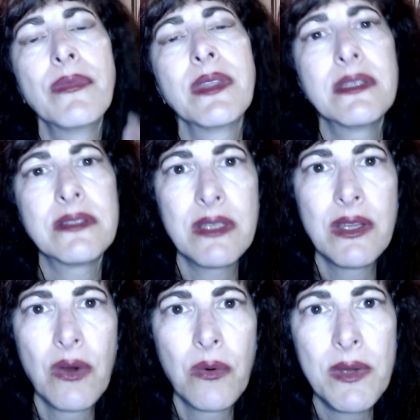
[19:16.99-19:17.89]
get to
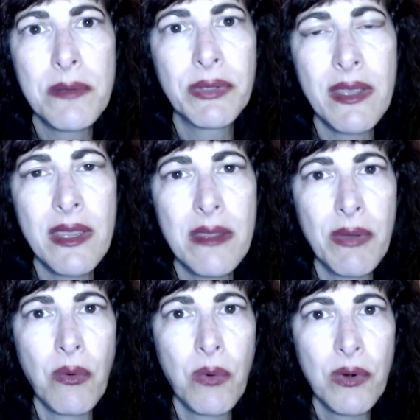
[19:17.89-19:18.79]
hear a replay.
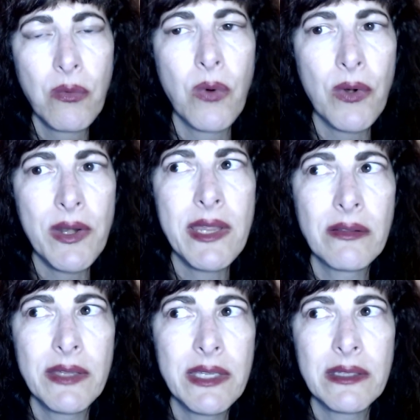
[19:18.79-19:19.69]
But word of warning,
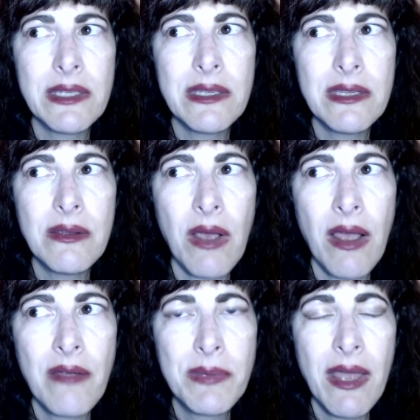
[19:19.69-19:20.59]
lately
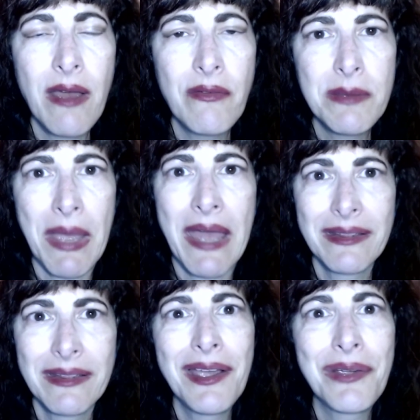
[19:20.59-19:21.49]
I've been having bad
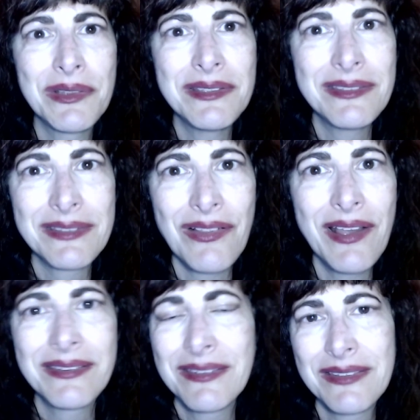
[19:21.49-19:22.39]
luck with these
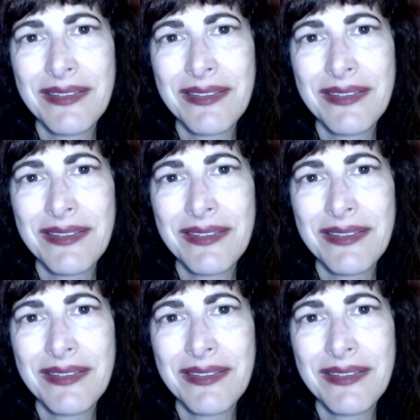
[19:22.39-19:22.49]
classes.